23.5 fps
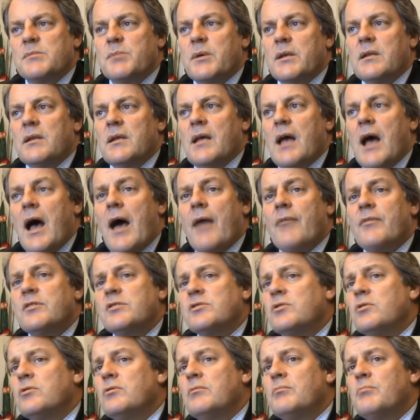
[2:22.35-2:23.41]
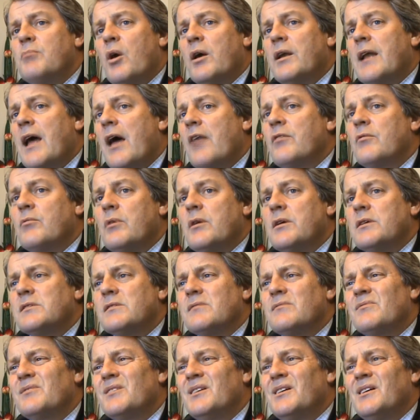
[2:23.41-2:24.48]
But others who might otherwise
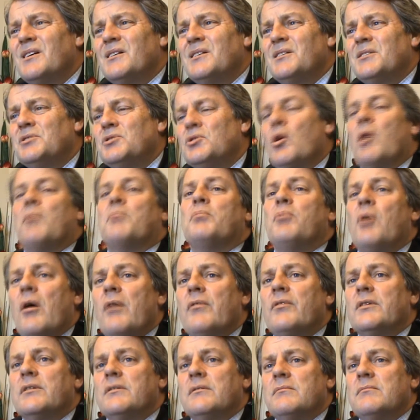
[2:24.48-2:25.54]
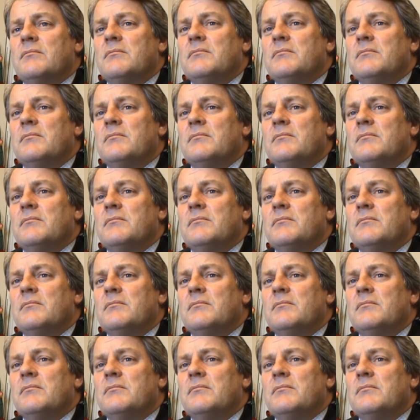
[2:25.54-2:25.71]
have not bothered